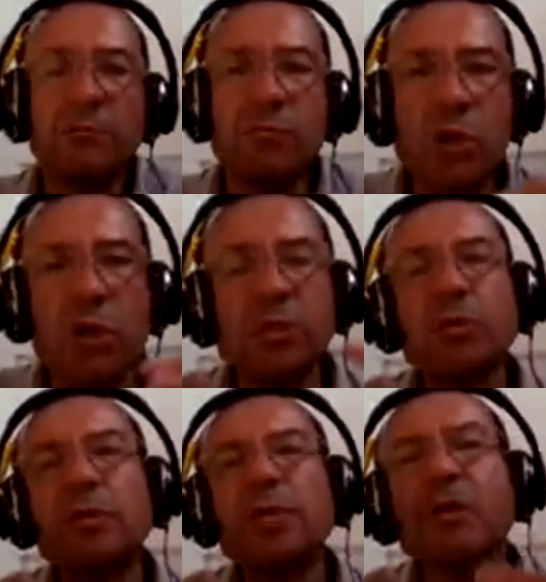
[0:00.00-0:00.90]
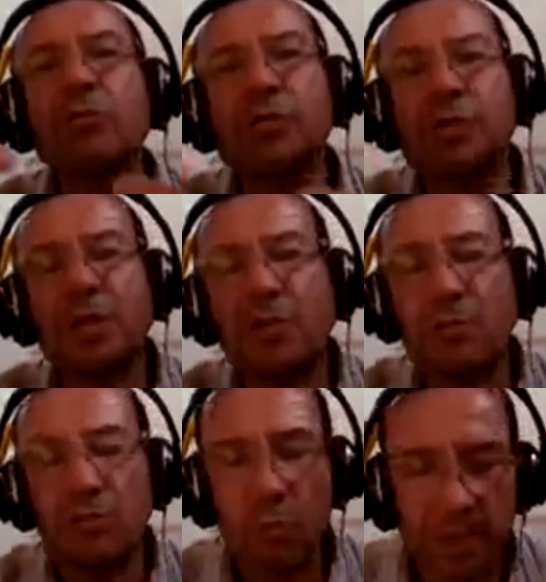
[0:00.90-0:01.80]
not only
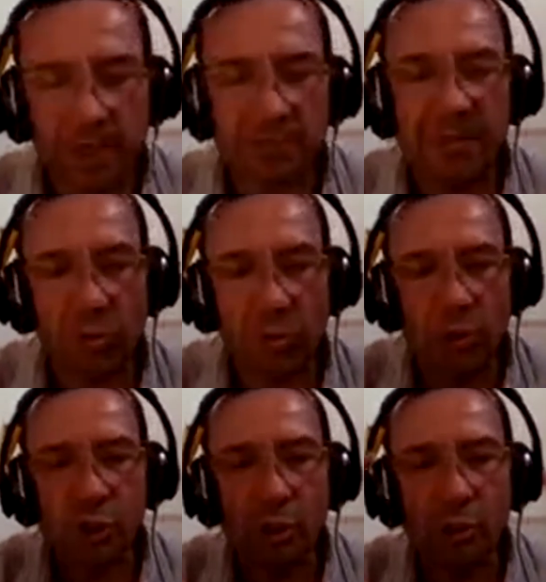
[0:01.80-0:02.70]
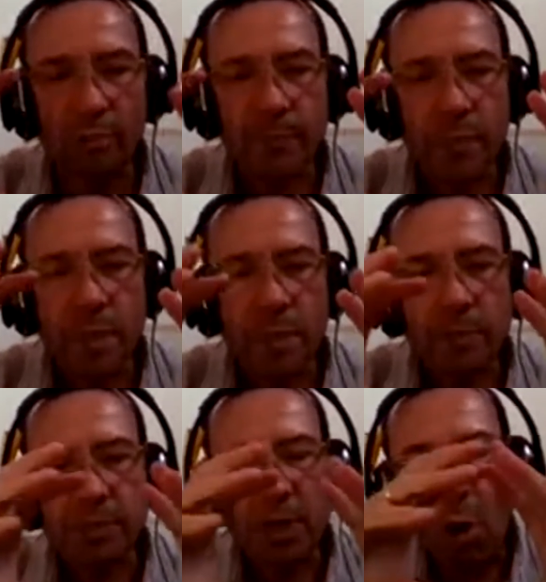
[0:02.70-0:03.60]
conceptual models, but also
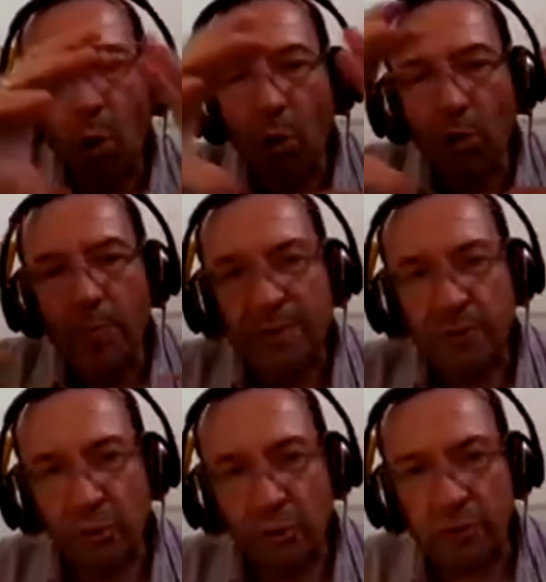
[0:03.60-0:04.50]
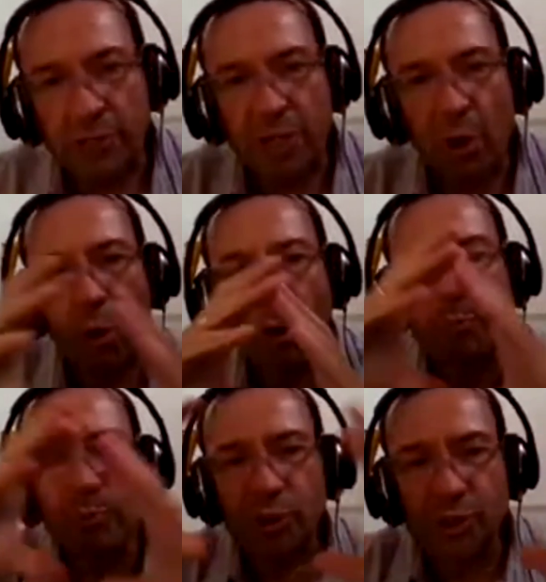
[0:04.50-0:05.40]
the whole methodology, the whole
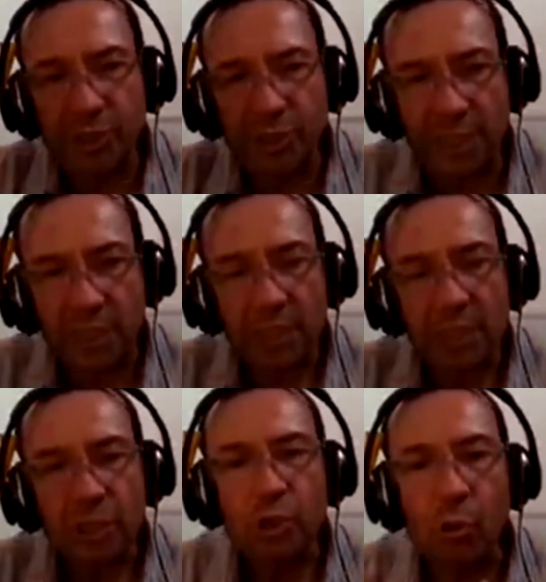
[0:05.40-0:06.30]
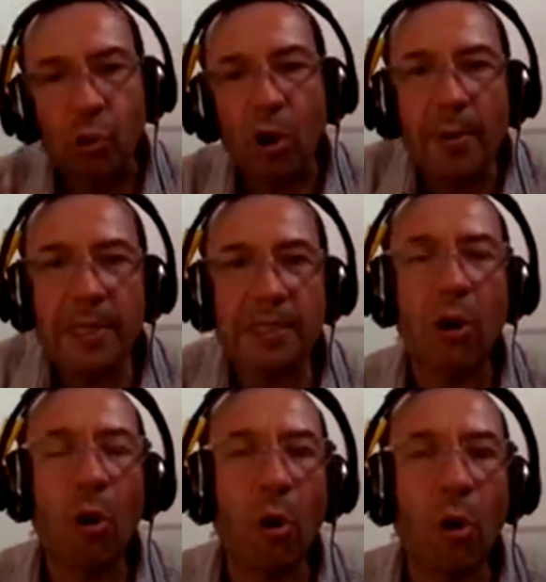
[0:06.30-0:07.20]
procedure to cover
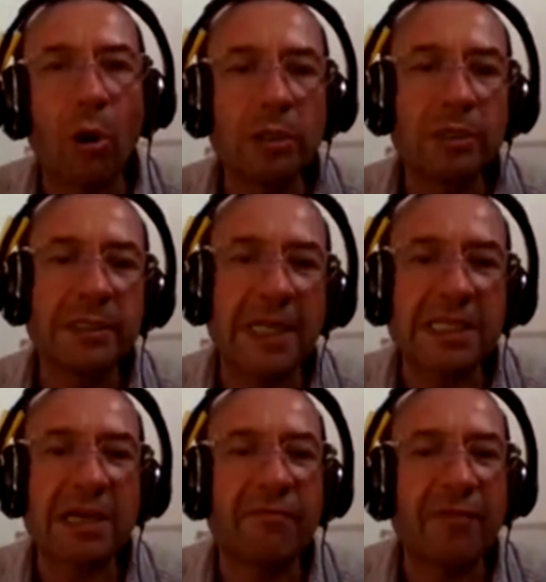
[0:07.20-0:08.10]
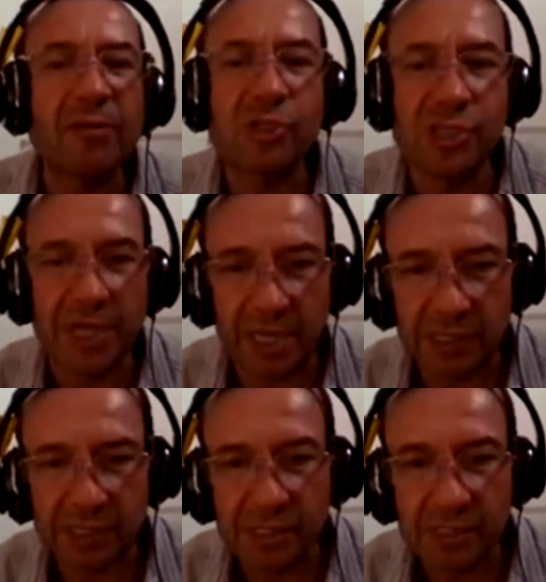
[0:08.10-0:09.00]
the whole data value chain